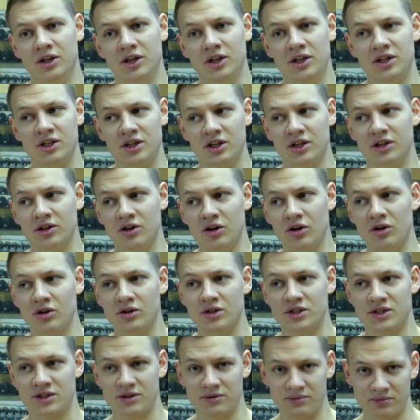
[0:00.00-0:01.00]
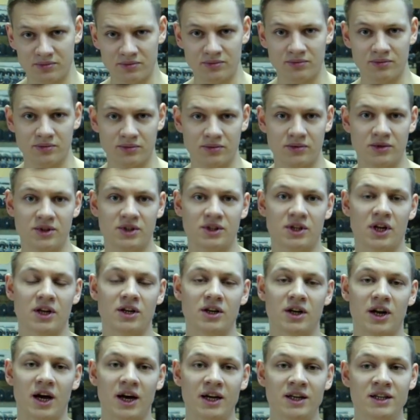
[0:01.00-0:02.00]
it can cause
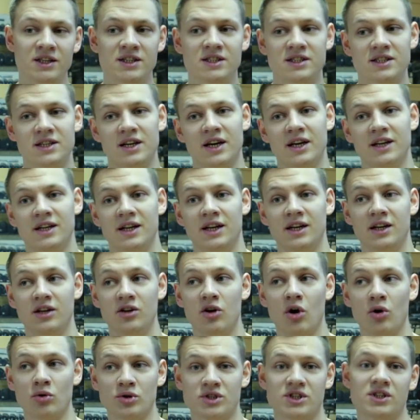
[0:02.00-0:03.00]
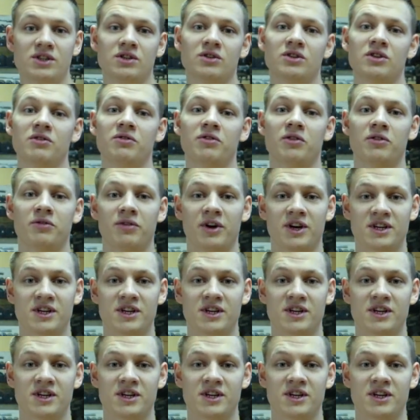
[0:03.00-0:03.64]
tendonitis and then goes into different